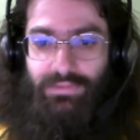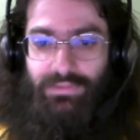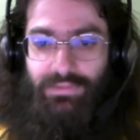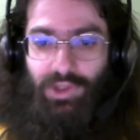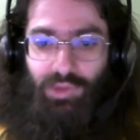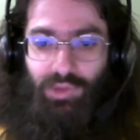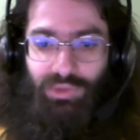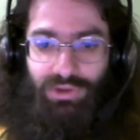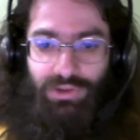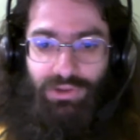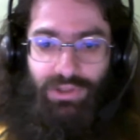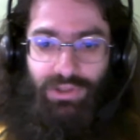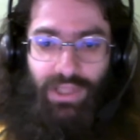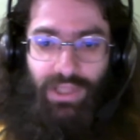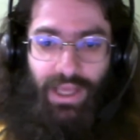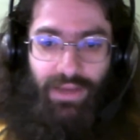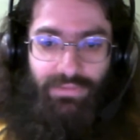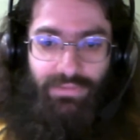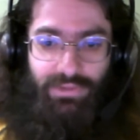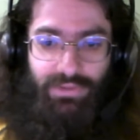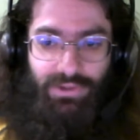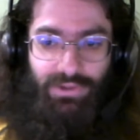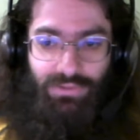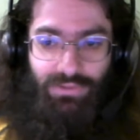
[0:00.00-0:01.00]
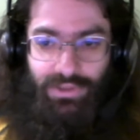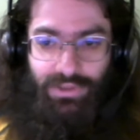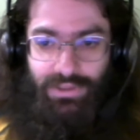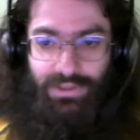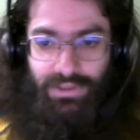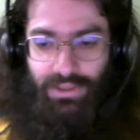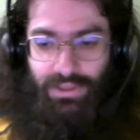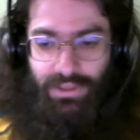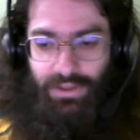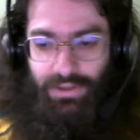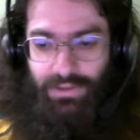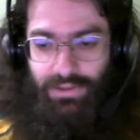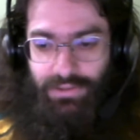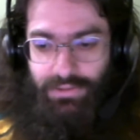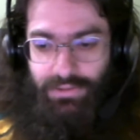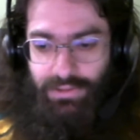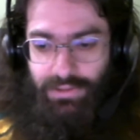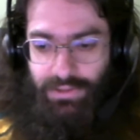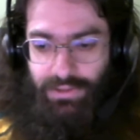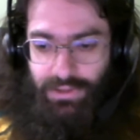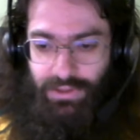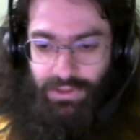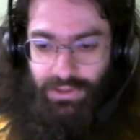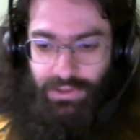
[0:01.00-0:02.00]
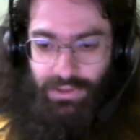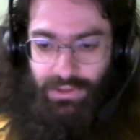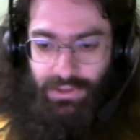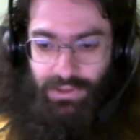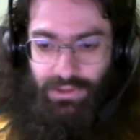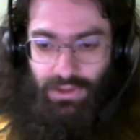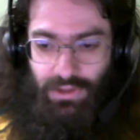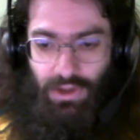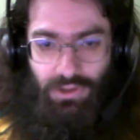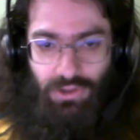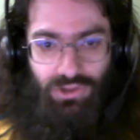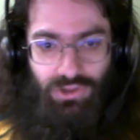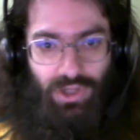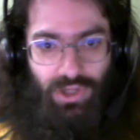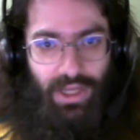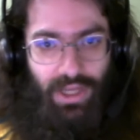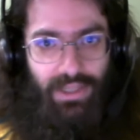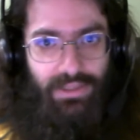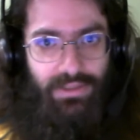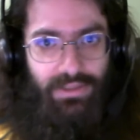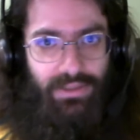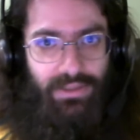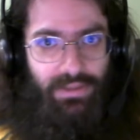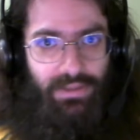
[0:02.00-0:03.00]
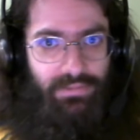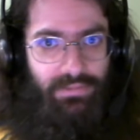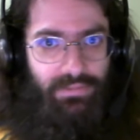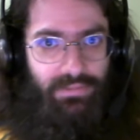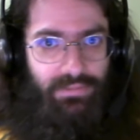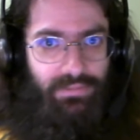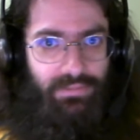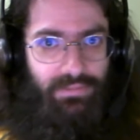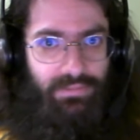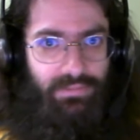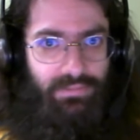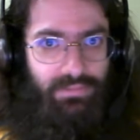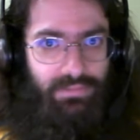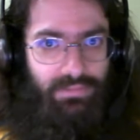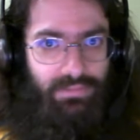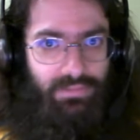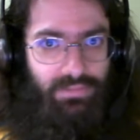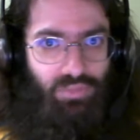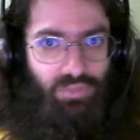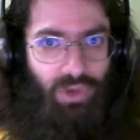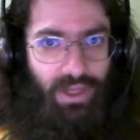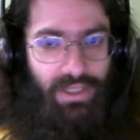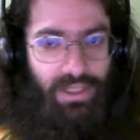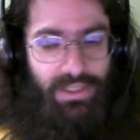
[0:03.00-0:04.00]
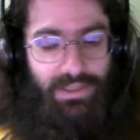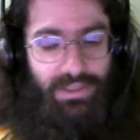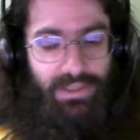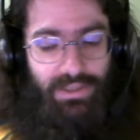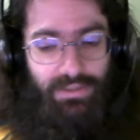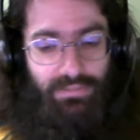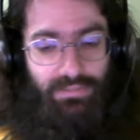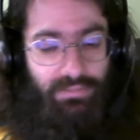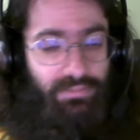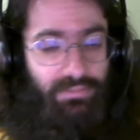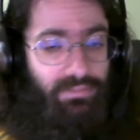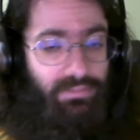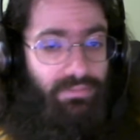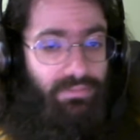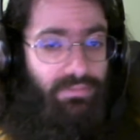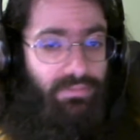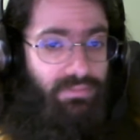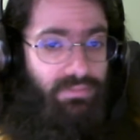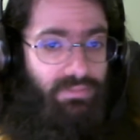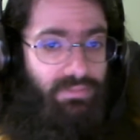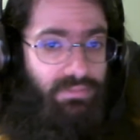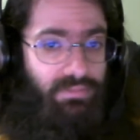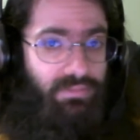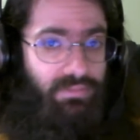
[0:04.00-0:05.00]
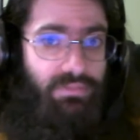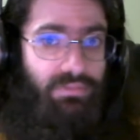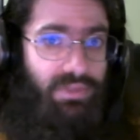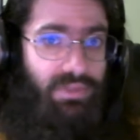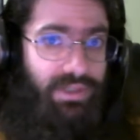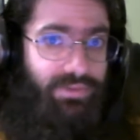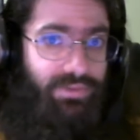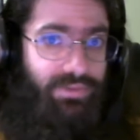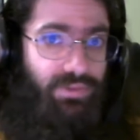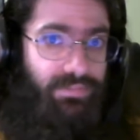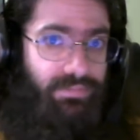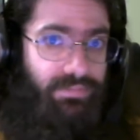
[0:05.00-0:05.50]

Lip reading: appear to have different contrast and brightness, whatever.